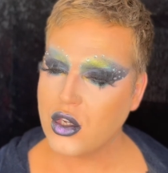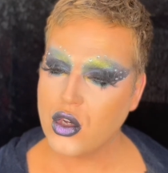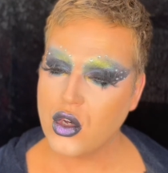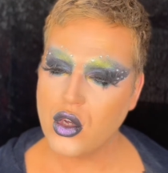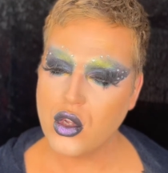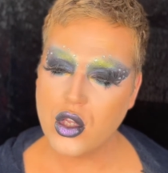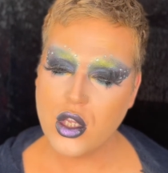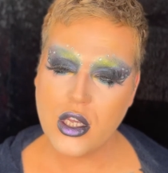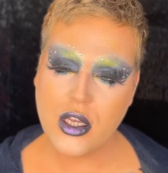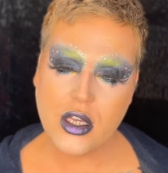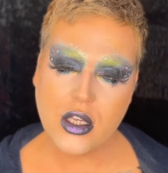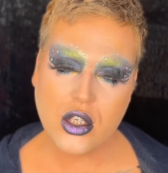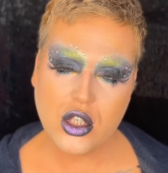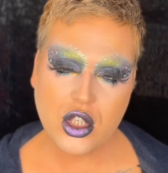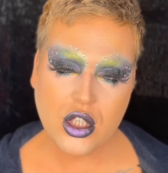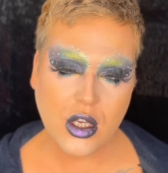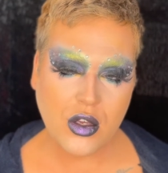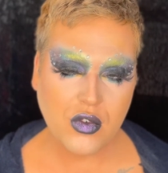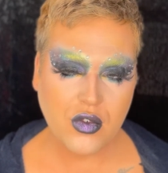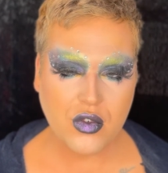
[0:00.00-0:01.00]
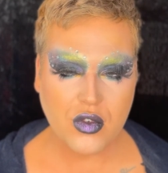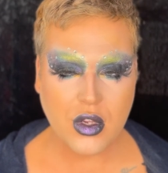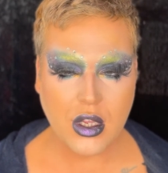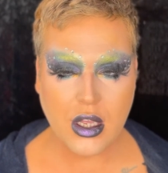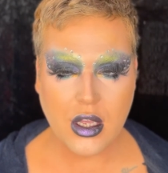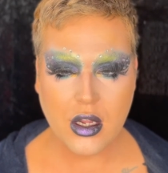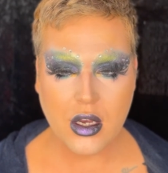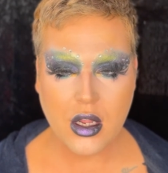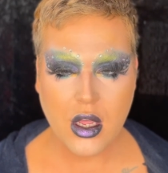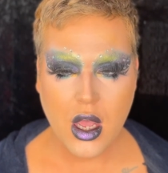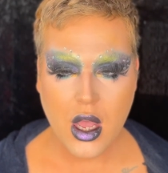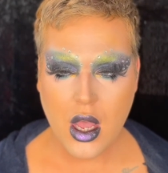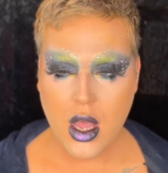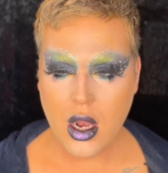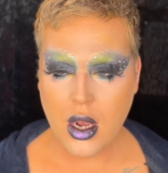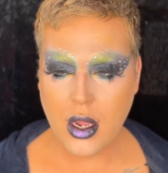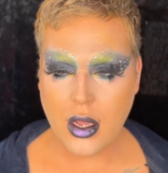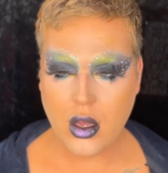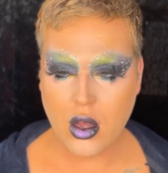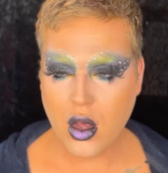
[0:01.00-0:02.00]
colour shifting,
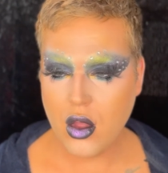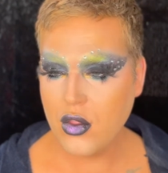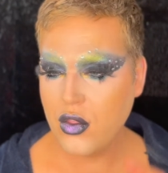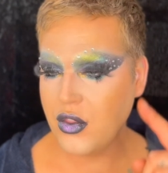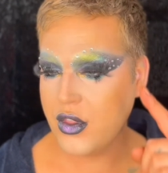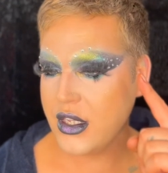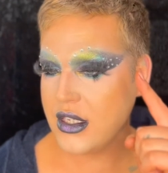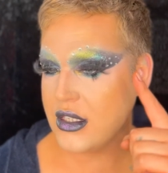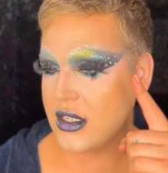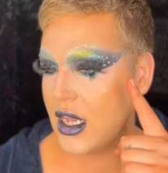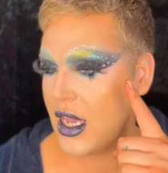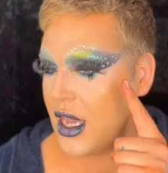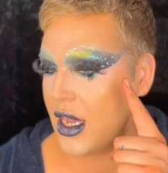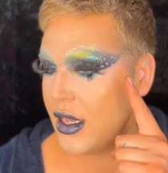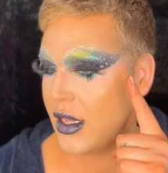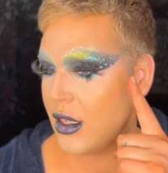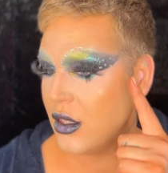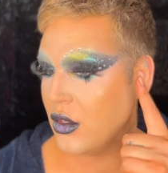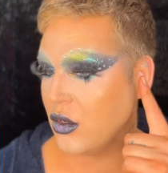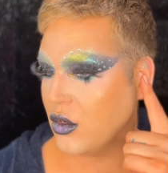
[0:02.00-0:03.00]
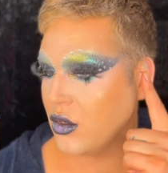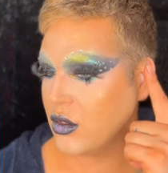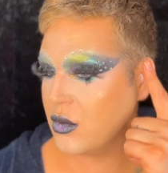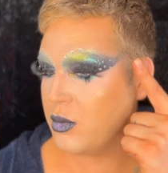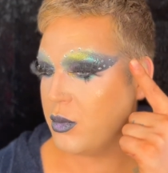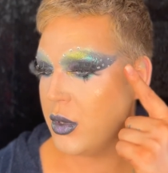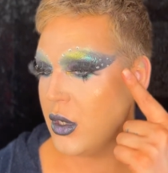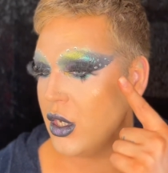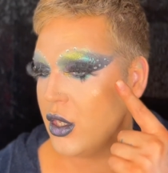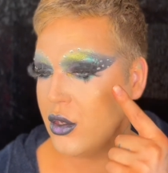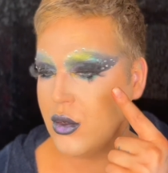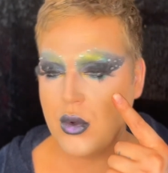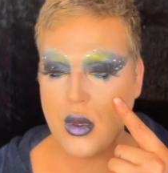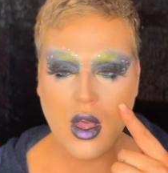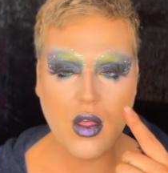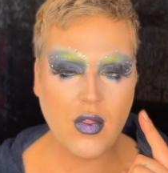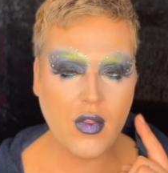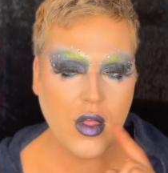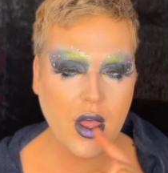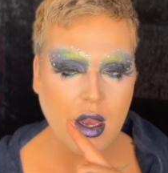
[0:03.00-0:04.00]
like on this eye it looks blue,
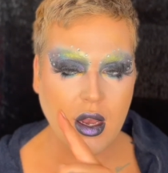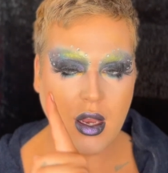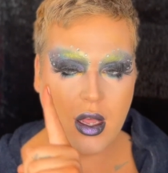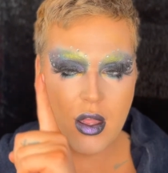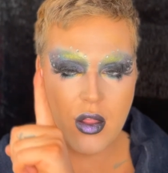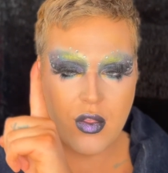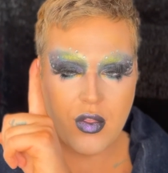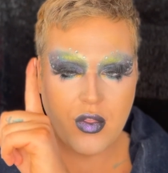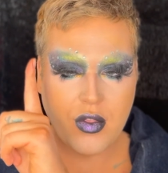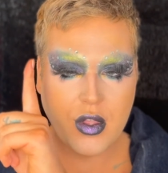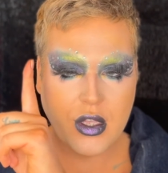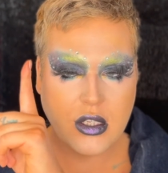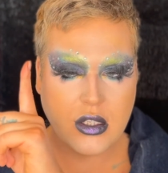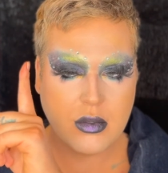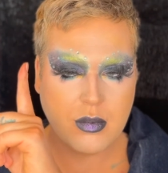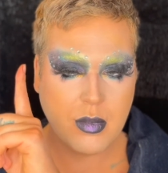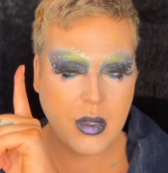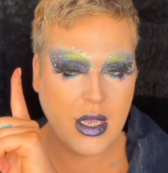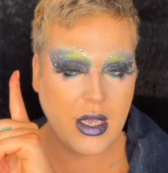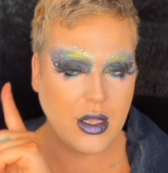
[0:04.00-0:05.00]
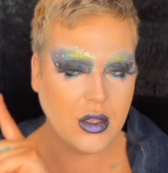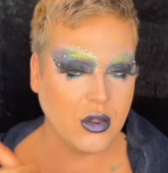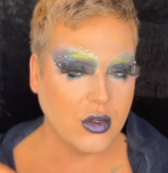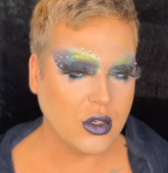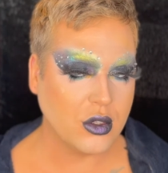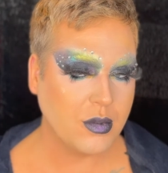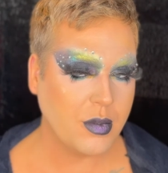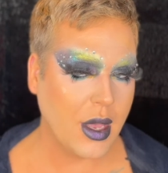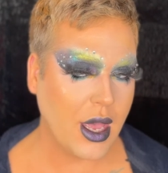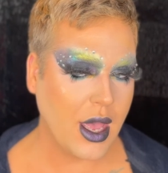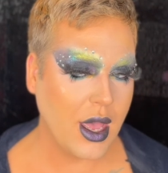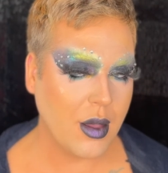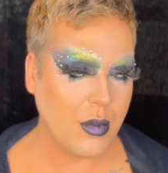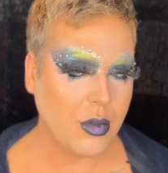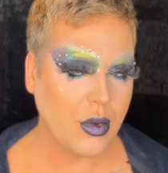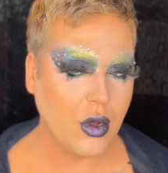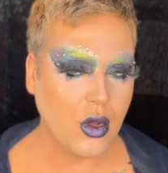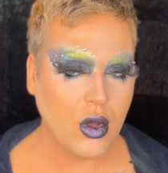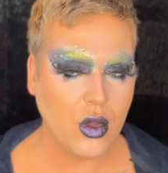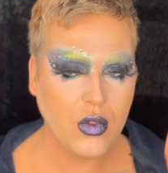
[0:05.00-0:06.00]
and then like this bit it looks
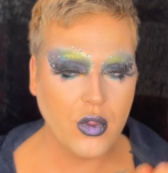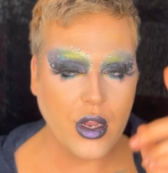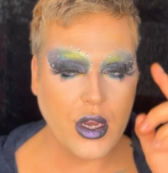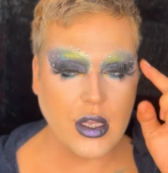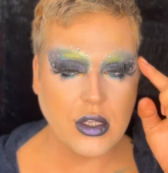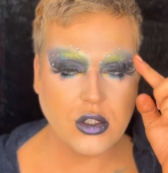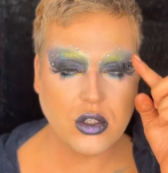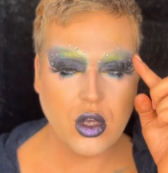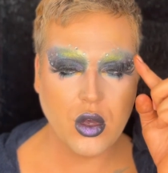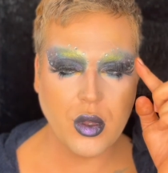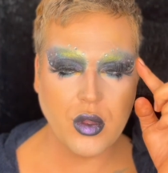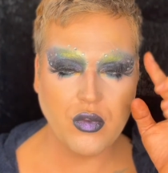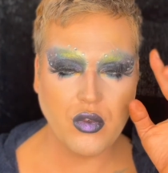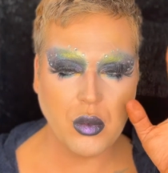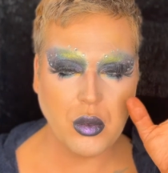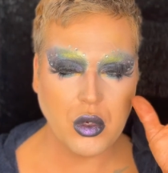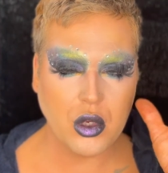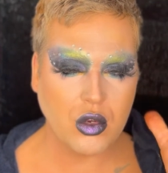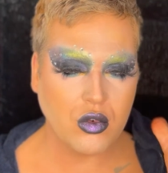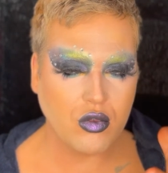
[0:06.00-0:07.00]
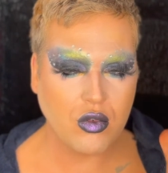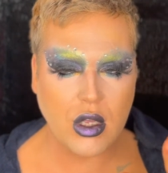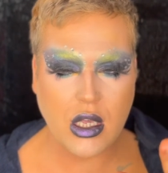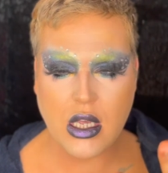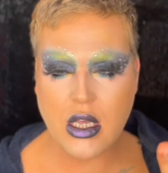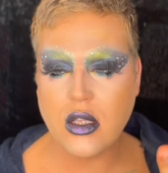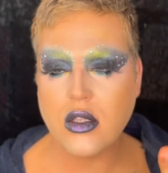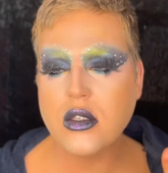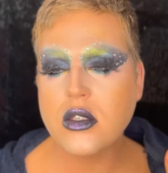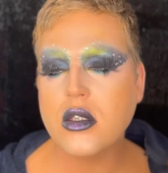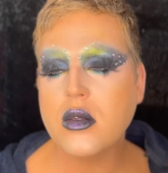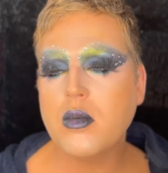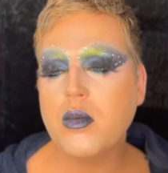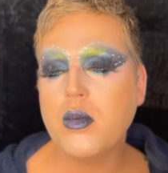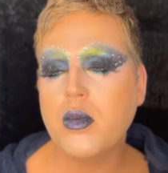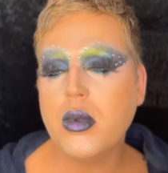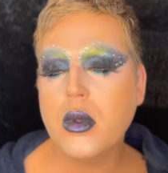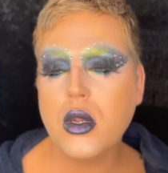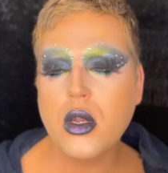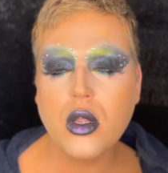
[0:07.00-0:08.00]
purple, then it's going from green to
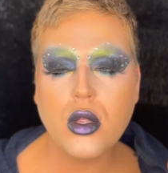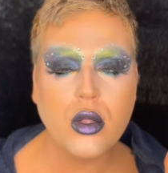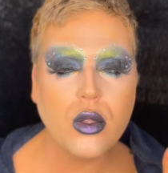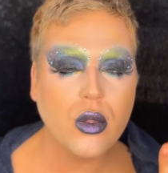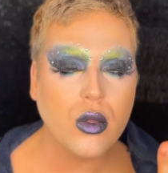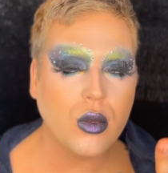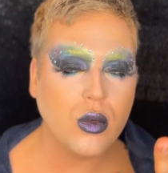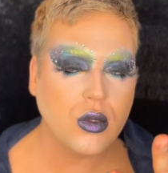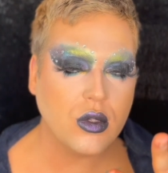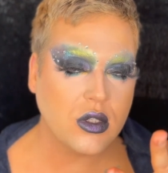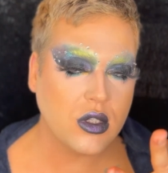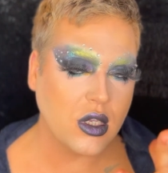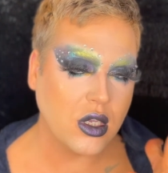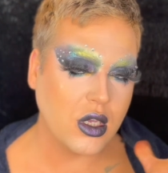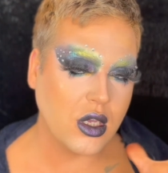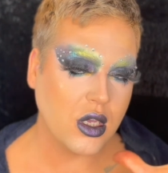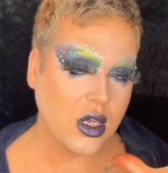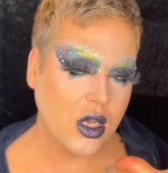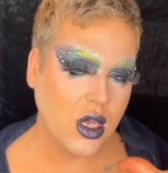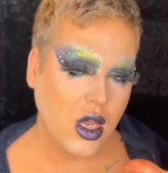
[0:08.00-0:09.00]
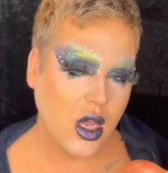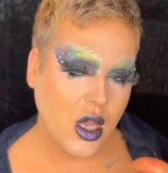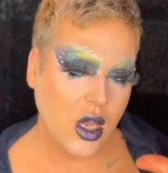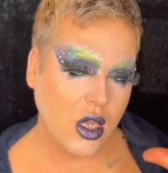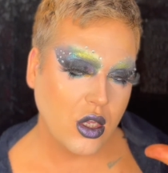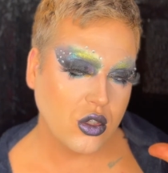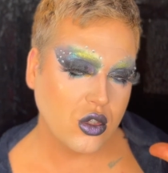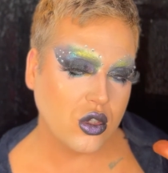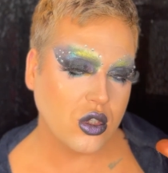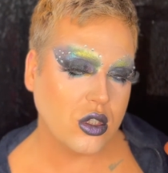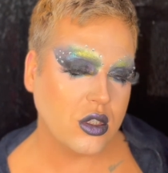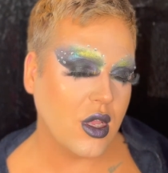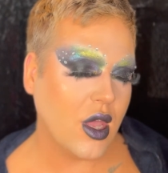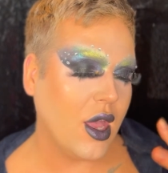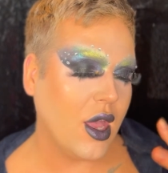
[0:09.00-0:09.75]
blue to just